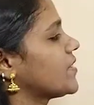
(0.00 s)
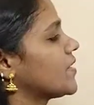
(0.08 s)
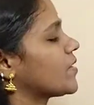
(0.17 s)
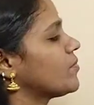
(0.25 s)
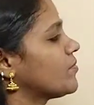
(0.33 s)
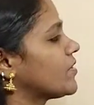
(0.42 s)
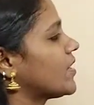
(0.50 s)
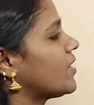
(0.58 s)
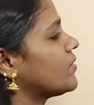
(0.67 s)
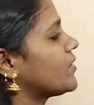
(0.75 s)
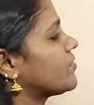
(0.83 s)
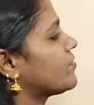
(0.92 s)
theorem, we
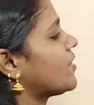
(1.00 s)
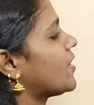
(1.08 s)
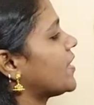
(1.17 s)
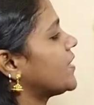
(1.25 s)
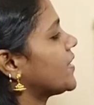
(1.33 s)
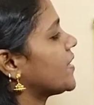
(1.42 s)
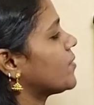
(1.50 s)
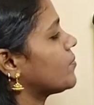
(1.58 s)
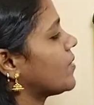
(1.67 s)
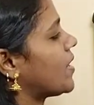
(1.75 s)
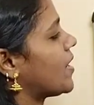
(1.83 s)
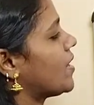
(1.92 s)
have defined a
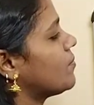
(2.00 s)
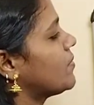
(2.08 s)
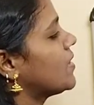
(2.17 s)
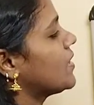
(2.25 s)
map